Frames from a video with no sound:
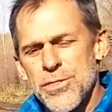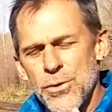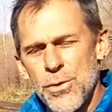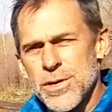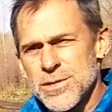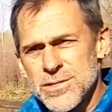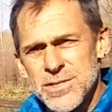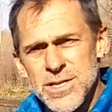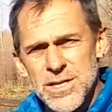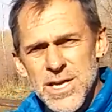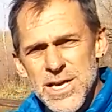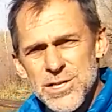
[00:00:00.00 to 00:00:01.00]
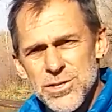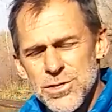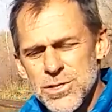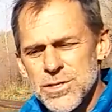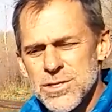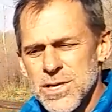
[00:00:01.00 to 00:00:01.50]
Thornton that they
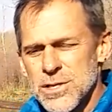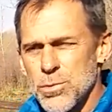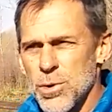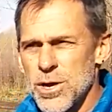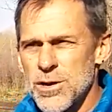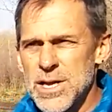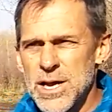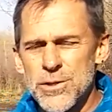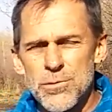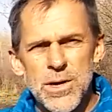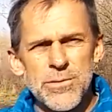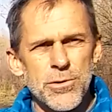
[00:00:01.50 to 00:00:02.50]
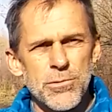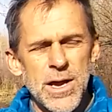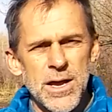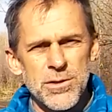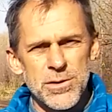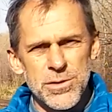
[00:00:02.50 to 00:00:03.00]
should send the water down the river
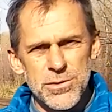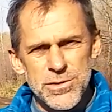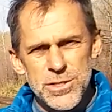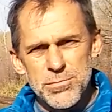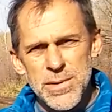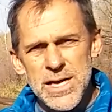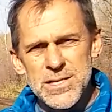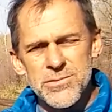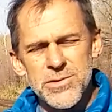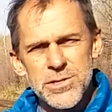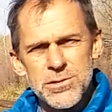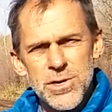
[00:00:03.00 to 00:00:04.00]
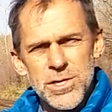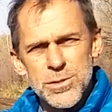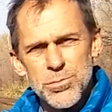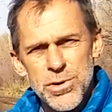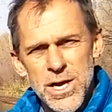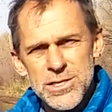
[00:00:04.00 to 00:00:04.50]
rather than doing this massive
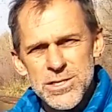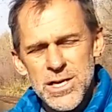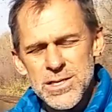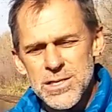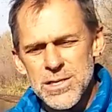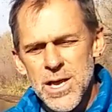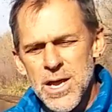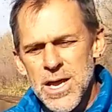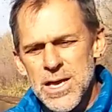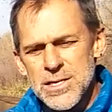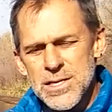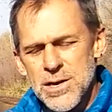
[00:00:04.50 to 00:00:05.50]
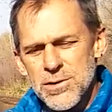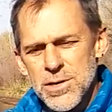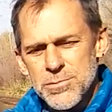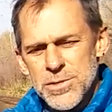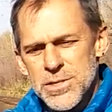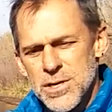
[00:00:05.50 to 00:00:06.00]
construction project and tearing
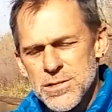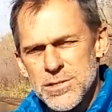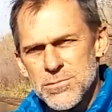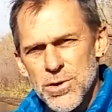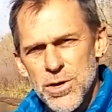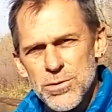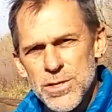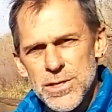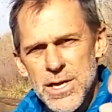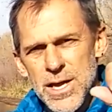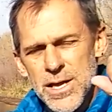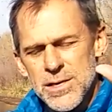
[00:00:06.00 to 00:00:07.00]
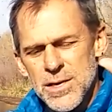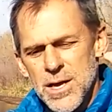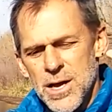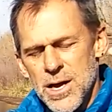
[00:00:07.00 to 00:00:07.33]
up the Douglas Road and